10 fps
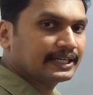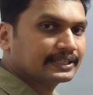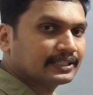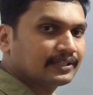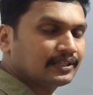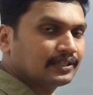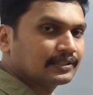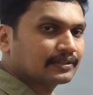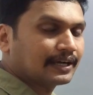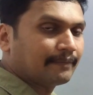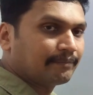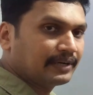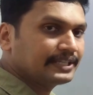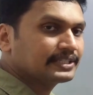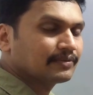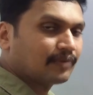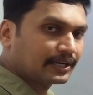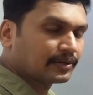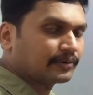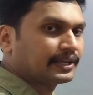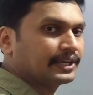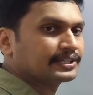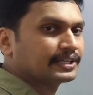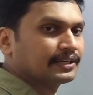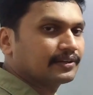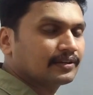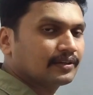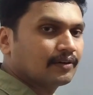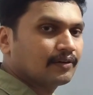earth to complete one rotation